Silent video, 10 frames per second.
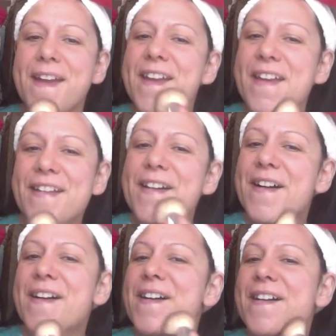
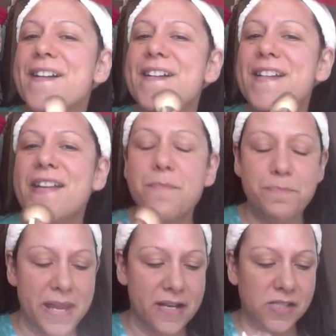it
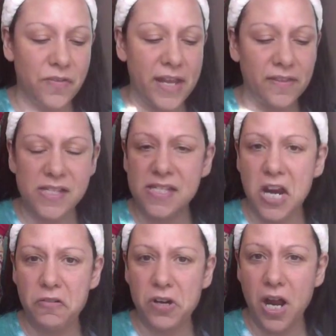bakes on like this
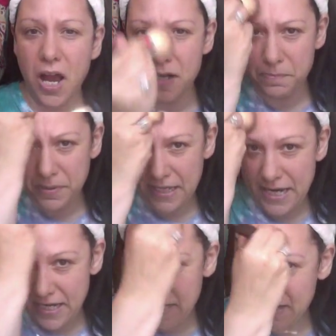terracotta
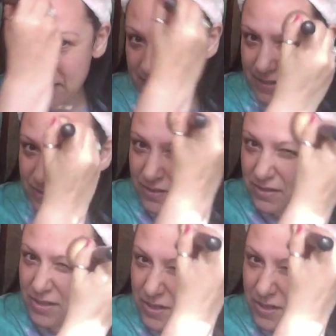plate, and